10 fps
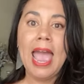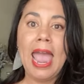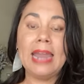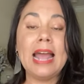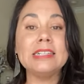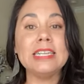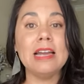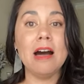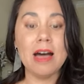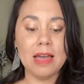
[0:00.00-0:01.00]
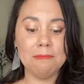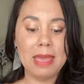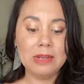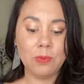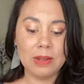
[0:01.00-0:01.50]
And actually on
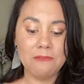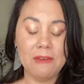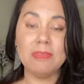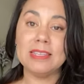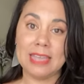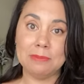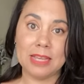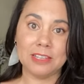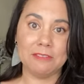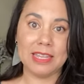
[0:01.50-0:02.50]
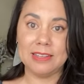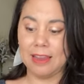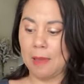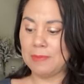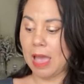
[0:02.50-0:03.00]
May 25th, the same day Serving Sin
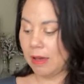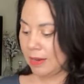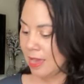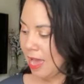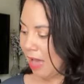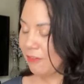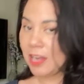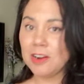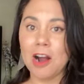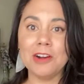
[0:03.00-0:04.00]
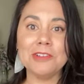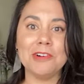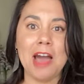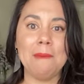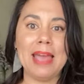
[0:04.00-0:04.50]
comes out, I've got an article
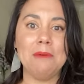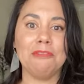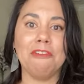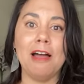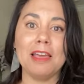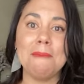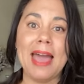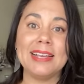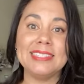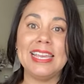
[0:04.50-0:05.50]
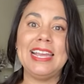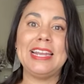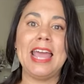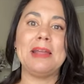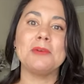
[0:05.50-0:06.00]
coming out with Frolic Magazine,
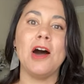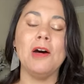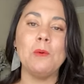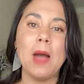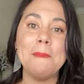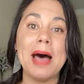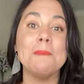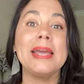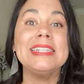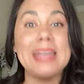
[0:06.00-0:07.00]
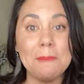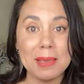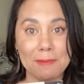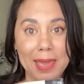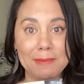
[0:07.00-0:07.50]
and I'm called About
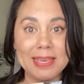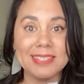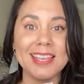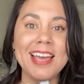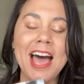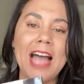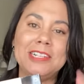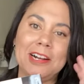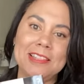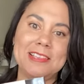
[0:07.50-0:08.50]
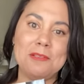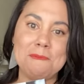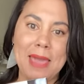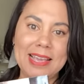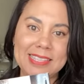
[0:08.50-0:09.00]
Pandemic Babies. I talked to these
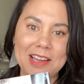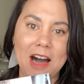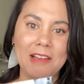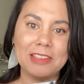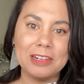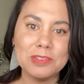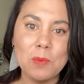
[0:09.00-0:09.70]
amazing authors,